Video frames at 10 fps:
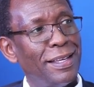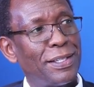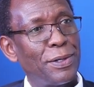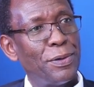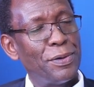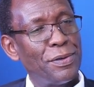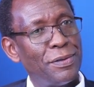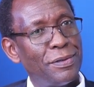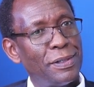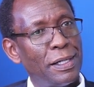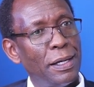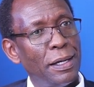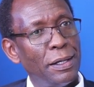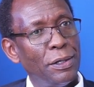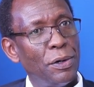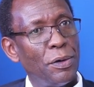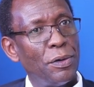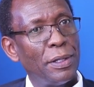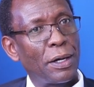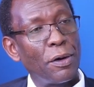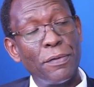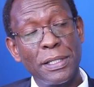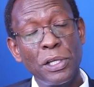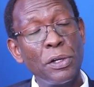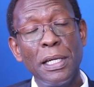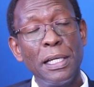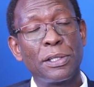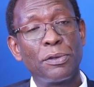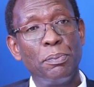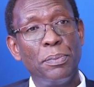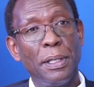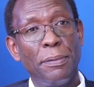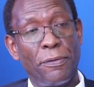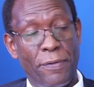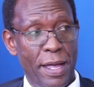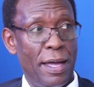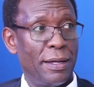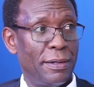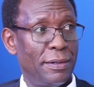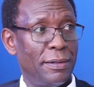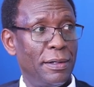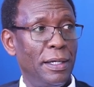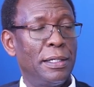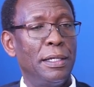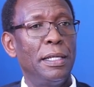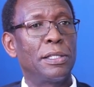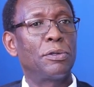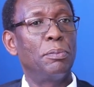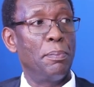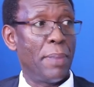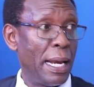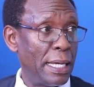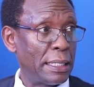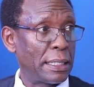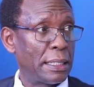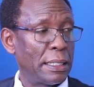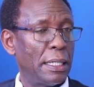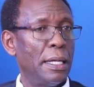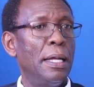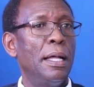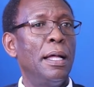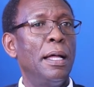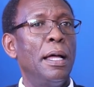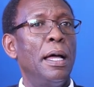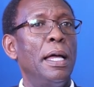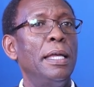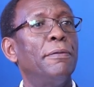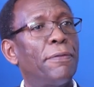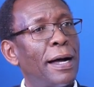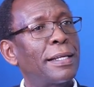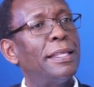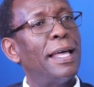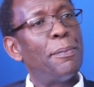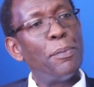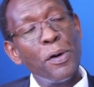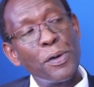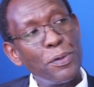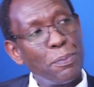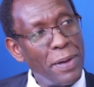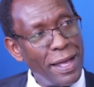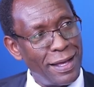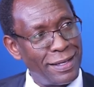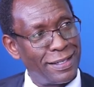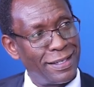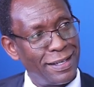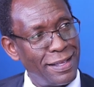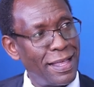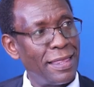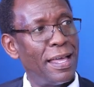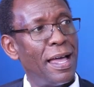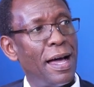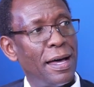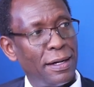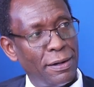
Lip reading: So, the conversation needs to be fair. Mm. It needs to be balanced. In fact, there are more good payers than there are